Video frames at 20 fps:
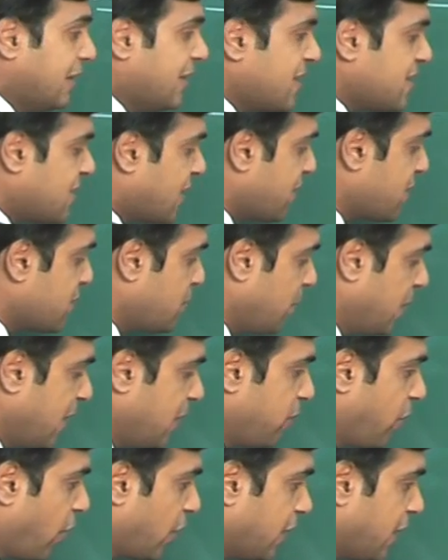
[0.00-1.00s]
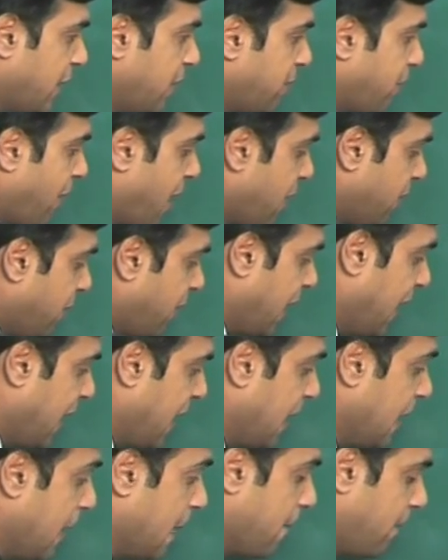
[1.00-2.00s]
This gives me
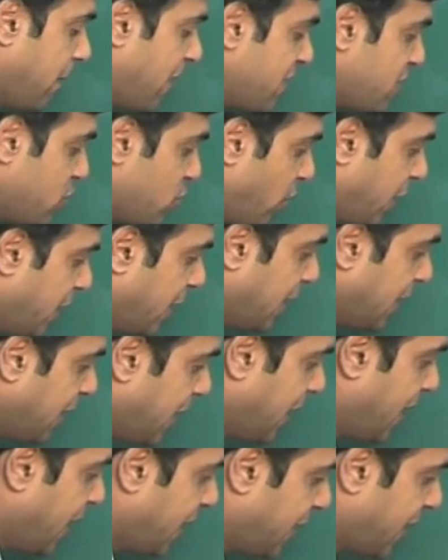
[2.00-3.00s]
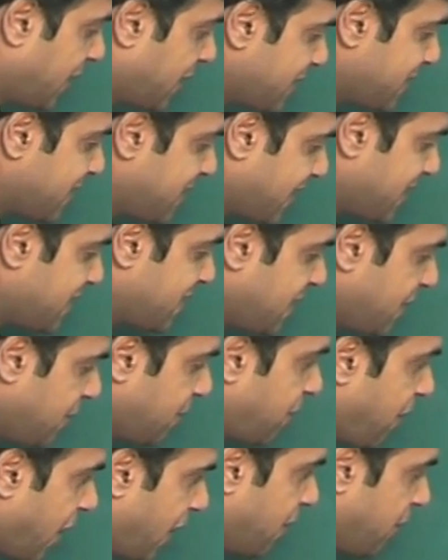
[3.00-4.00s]
45a plus 20a that is
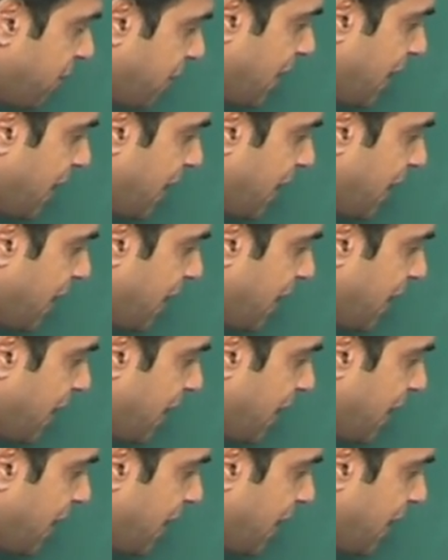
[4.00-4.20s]
65a